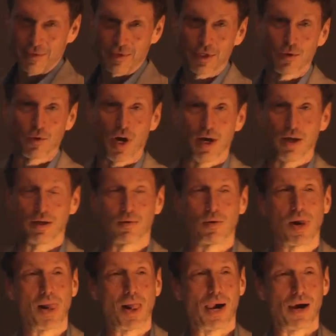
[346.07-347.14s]
so I,
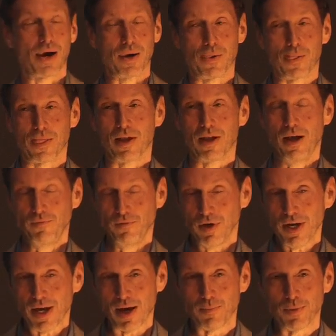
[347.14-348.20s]
I'm, I'm
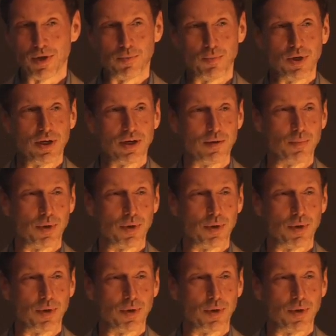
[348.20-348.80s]
very happy to be here,